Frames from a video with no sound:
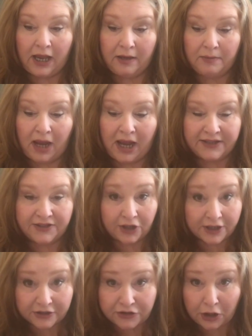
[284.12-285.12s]
I
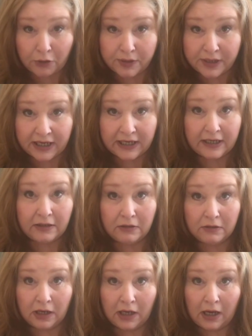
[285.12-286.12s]
started
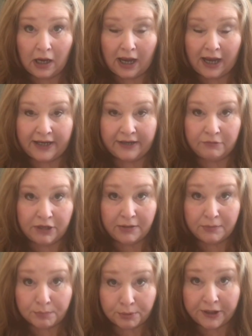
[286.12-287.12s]
choking. I
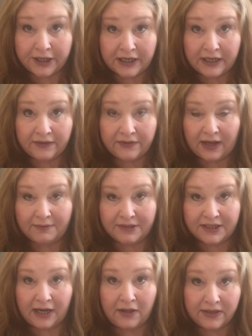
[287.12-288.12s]
couldn't breathe. I
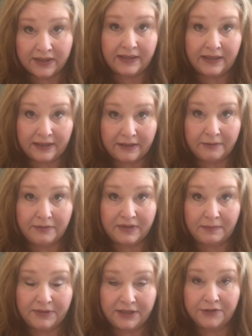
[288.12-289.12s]
was telling them
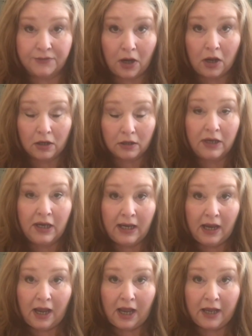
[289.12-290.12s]
something's wrong.
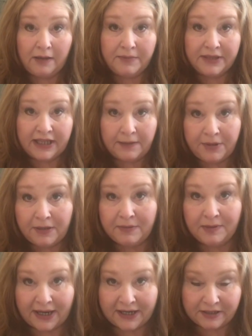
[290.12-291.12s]
They put
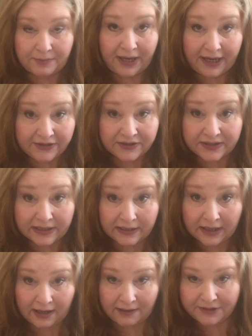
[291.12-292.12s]
me back to bed just
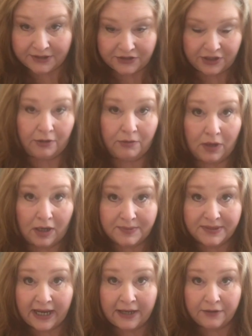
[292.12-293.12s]
thinking I was,
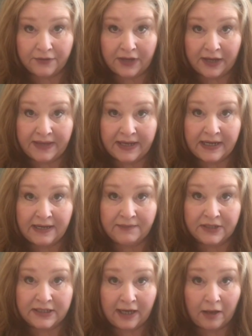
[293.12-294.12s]
upset, or they didn't
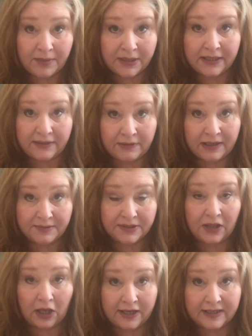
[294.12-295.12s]
even tell me that he was
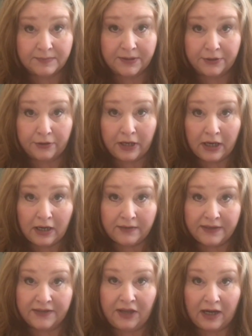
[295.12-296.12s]
in the
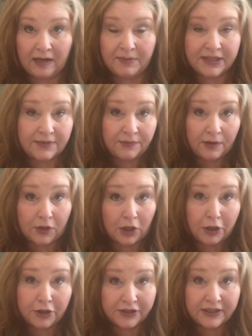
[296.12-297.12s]
hospital. They thought I must have
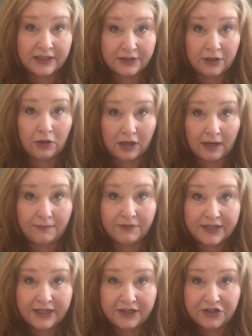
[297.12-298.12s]
overheard an adult
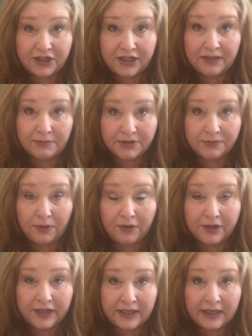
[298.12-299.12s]
conversation and was
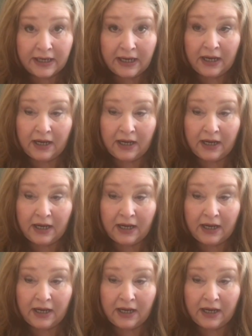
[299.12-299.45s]
worried.